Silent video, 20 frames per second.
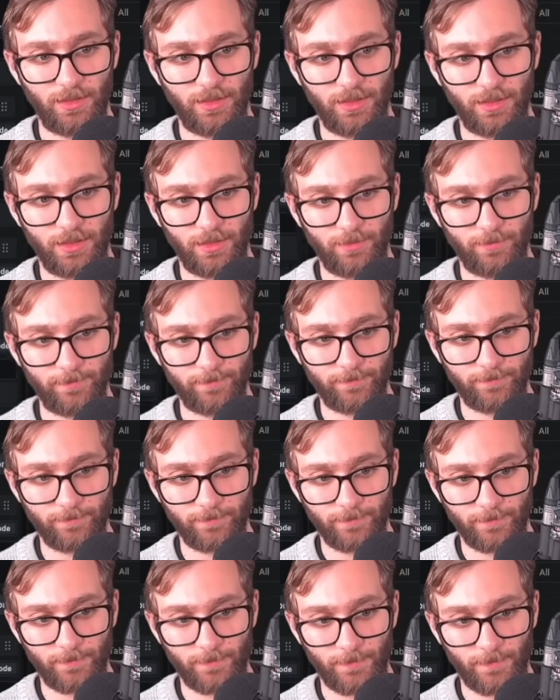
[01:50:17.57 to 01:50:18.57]
In
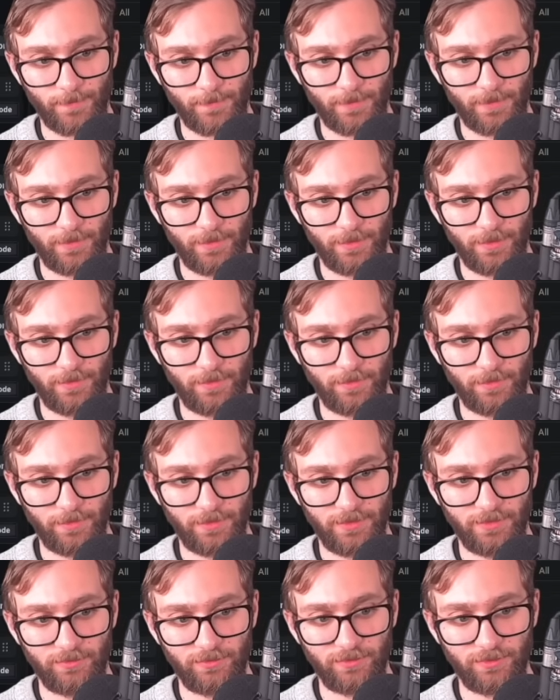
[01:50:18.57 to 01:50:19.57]

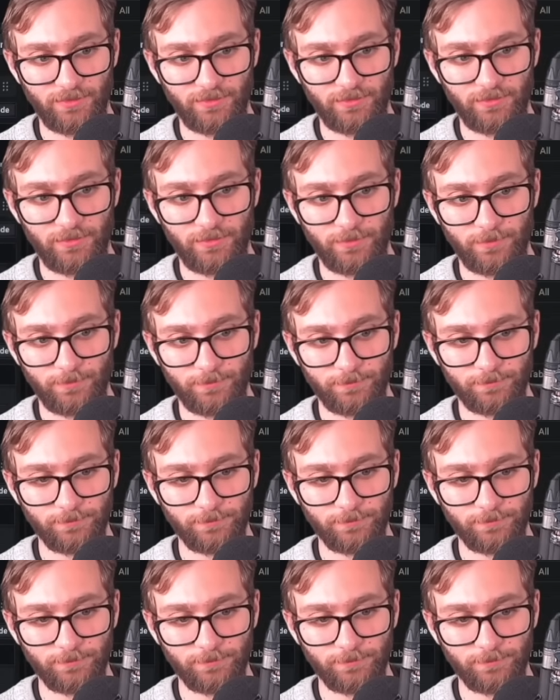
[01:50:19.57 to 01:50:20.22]
the legend,